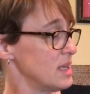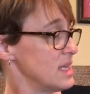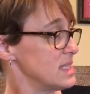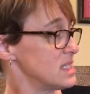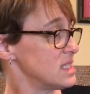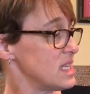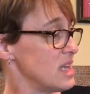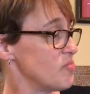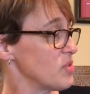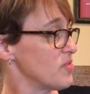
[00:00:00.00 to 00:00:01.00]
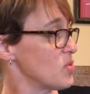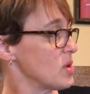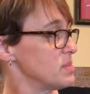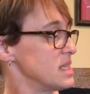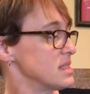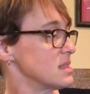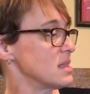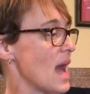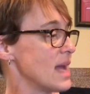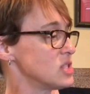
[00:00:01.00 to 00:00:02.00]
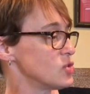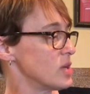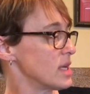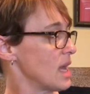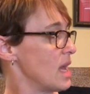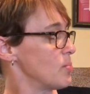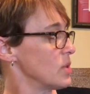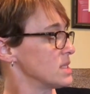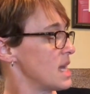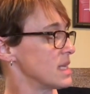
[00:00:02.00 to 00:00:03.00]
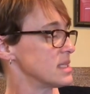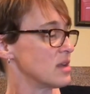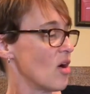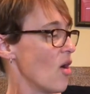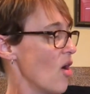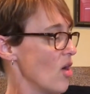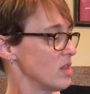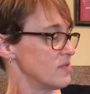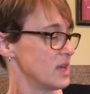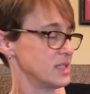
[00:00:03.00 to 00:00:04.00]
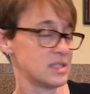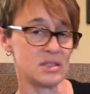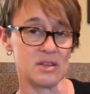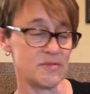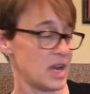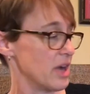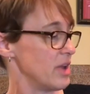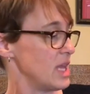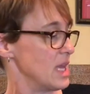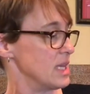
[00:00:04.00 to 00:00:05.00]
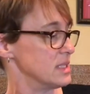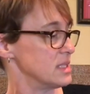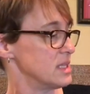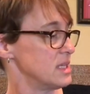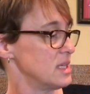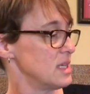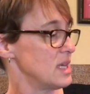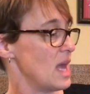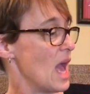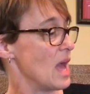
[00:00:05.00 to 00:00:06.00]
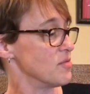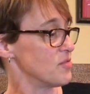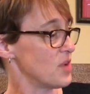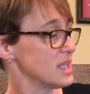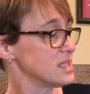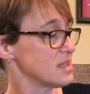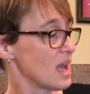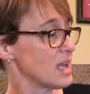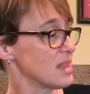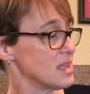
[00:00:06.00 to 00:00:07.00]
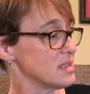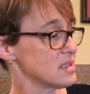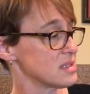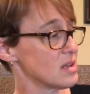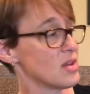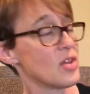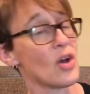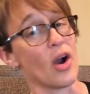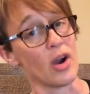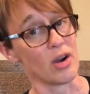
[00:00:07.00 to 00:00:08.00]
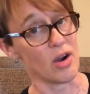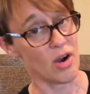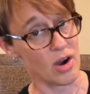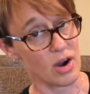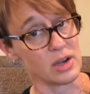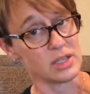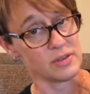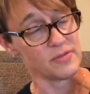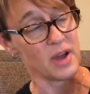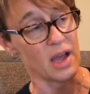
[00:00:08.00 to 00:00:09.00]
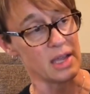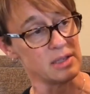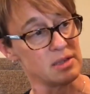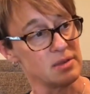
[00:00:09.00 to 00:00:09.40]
Steve performed his last trick and protected all of us to the very end. And friends like this are hard to find.